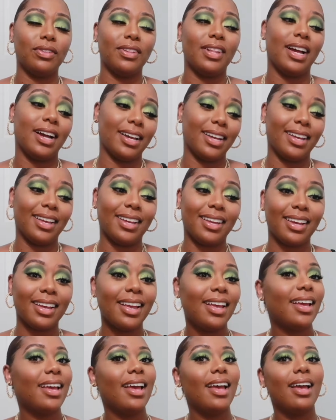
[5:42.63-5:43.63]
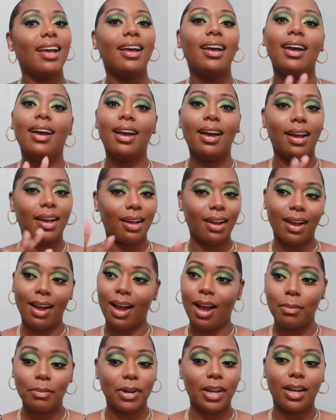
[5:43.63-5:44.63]
Like
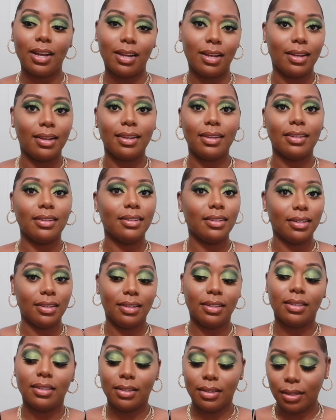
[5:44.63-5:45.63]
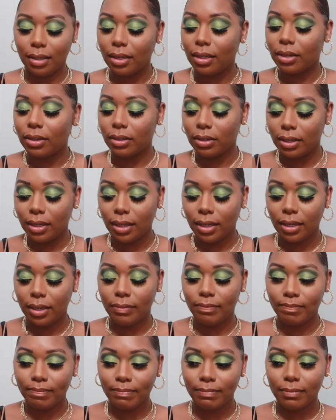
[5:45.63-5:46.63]
I'm not
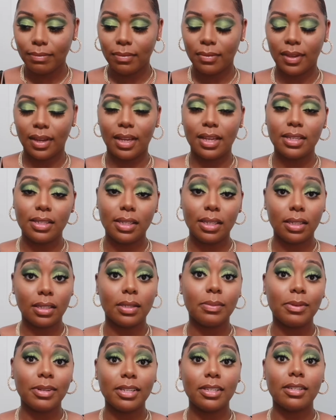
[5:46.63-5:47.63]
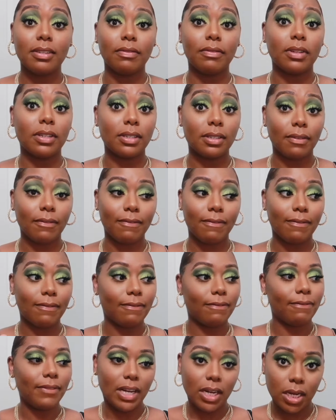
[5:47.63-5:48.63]
literally it's expensive as
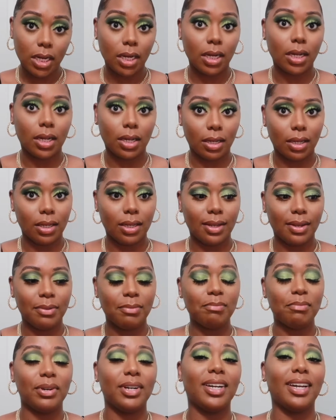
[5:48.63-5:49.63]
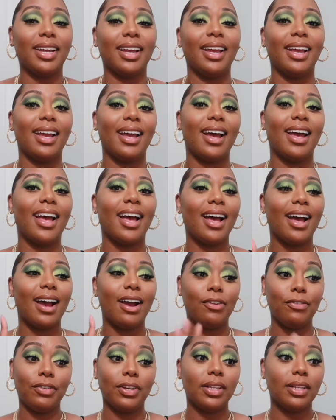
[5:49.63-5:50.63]
fuck, but I
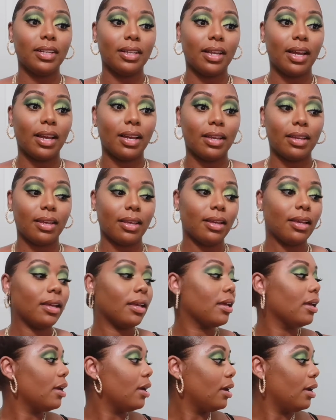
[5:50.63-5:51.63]
really like it.